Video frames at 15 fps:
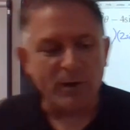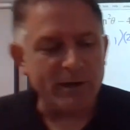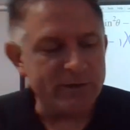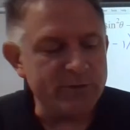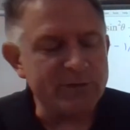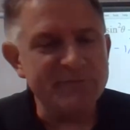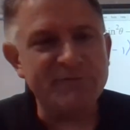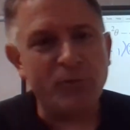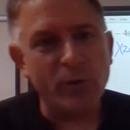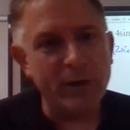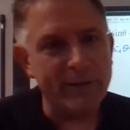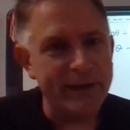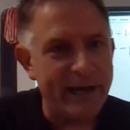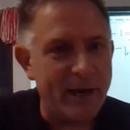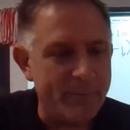you want. You can
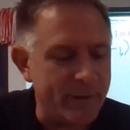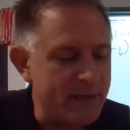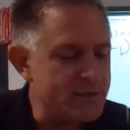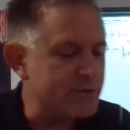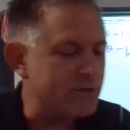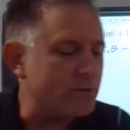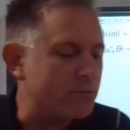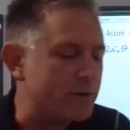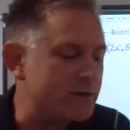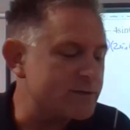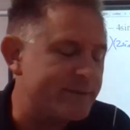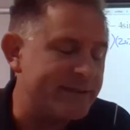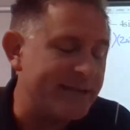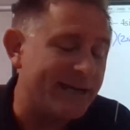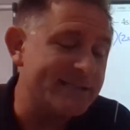foil it out, make sure it
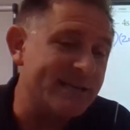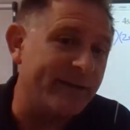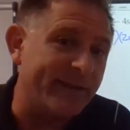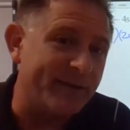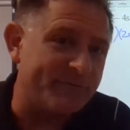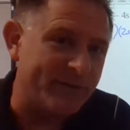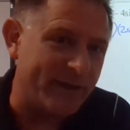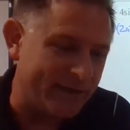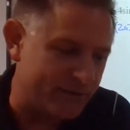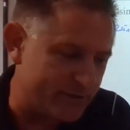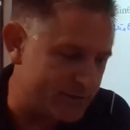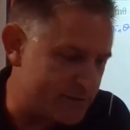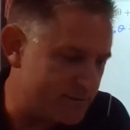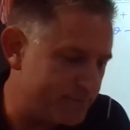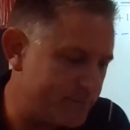works, but that's how that
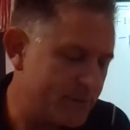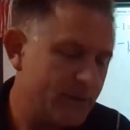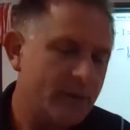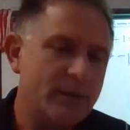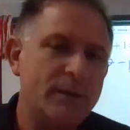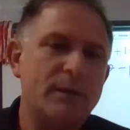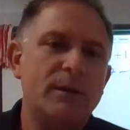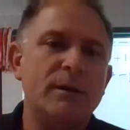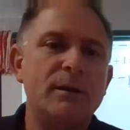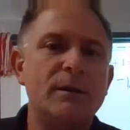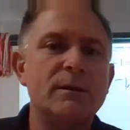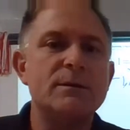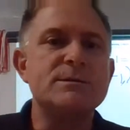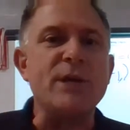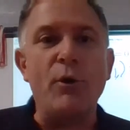factors.
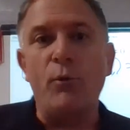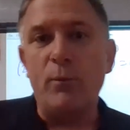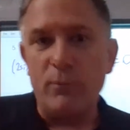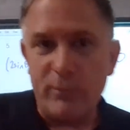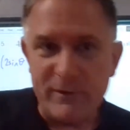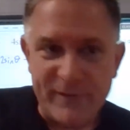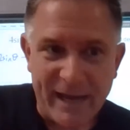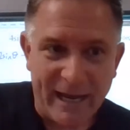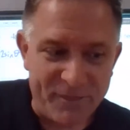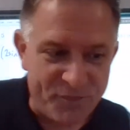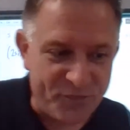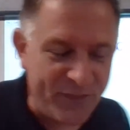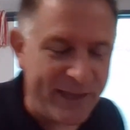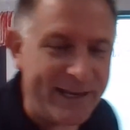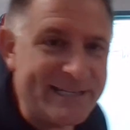So we've
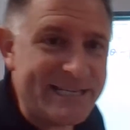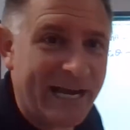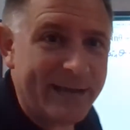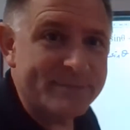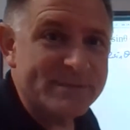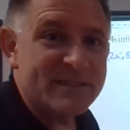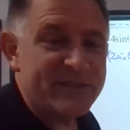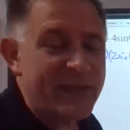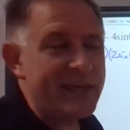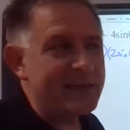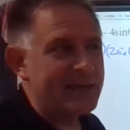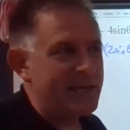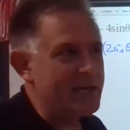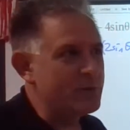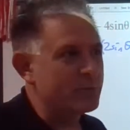got thing times
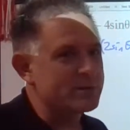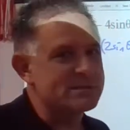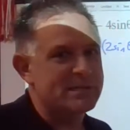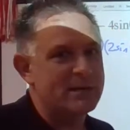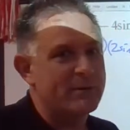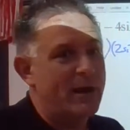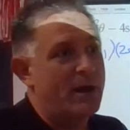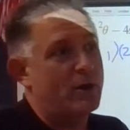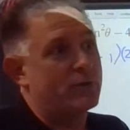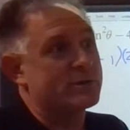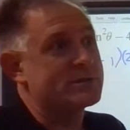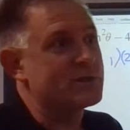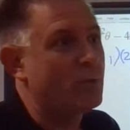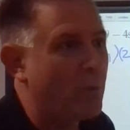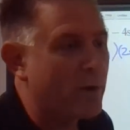thing equals
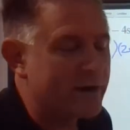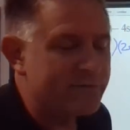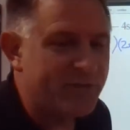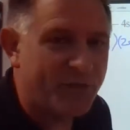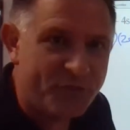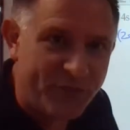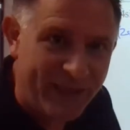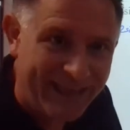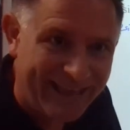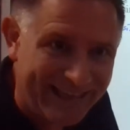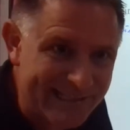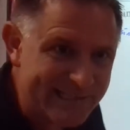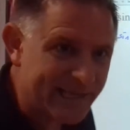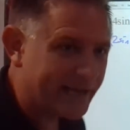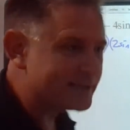zero. So one of the
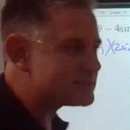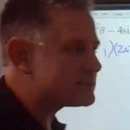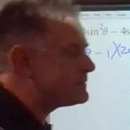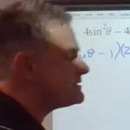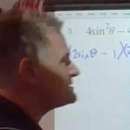things has to